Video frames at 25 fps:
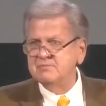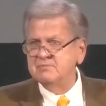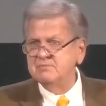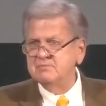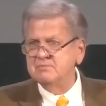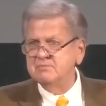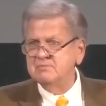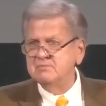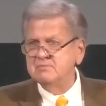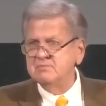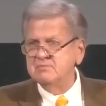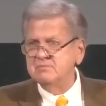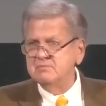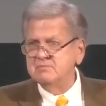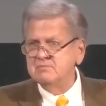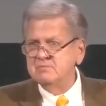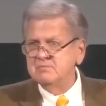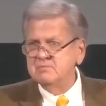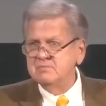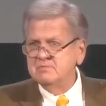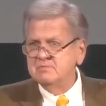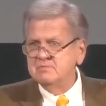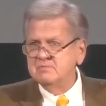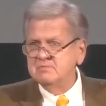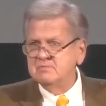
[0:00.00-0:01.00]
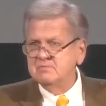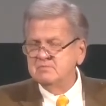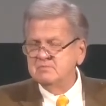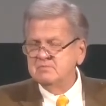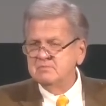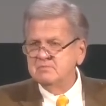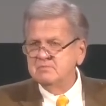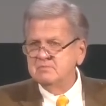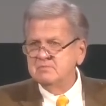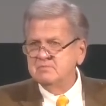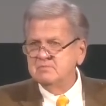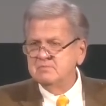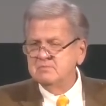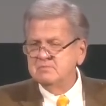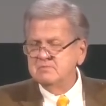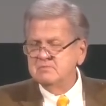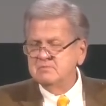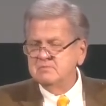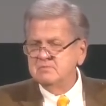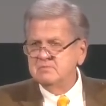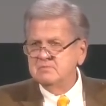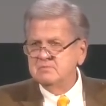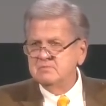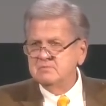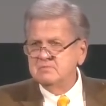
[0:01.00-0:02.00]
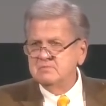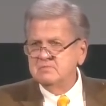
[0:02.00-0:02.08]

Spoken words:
Nothing is said.